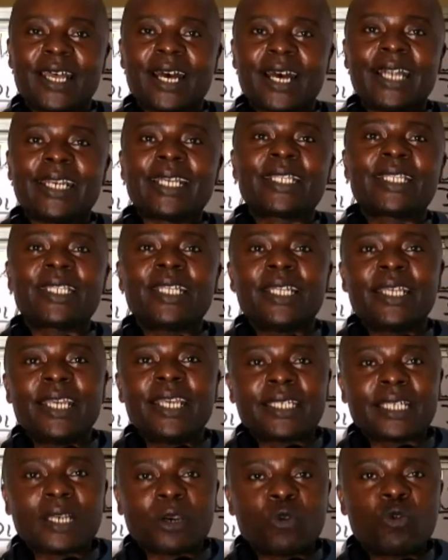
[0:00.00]
and I still
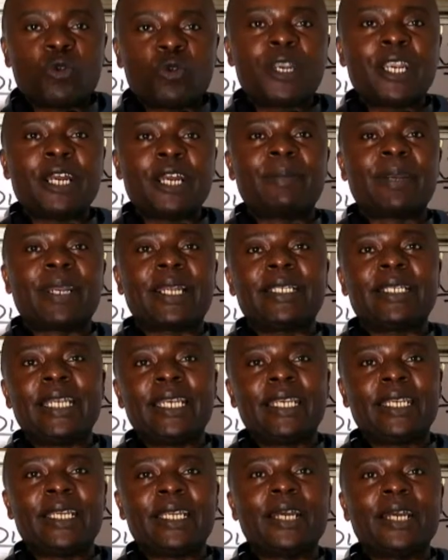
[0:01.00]
get a good number attending.